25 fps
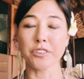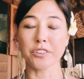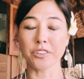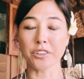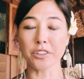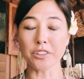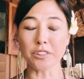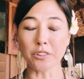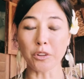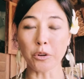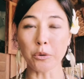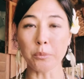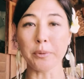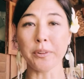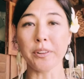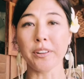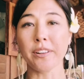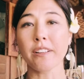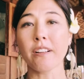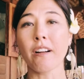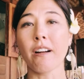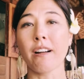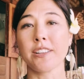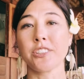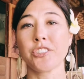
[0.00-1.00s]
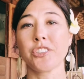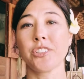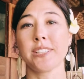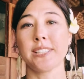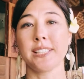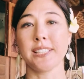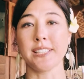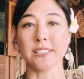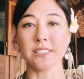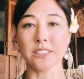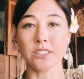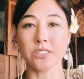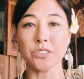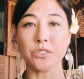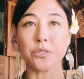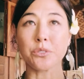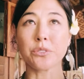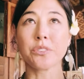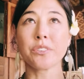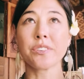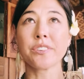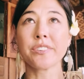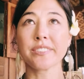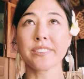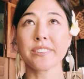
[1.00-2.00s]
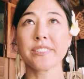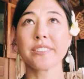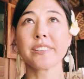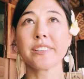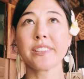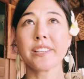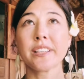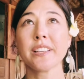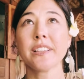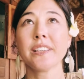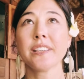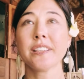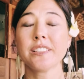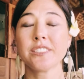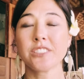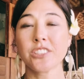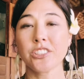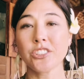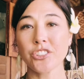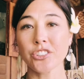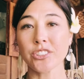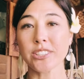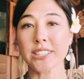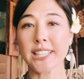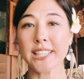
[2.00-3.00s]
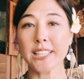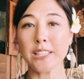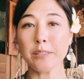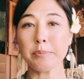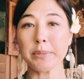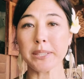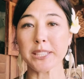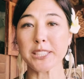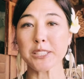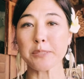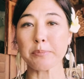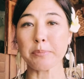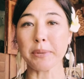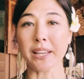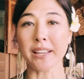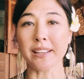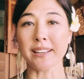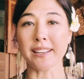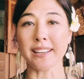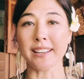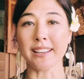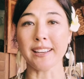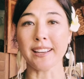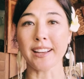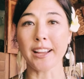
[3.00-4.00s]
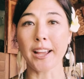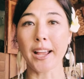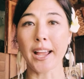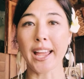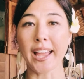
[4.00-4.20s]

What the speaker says: global consciousness to just keep expanding,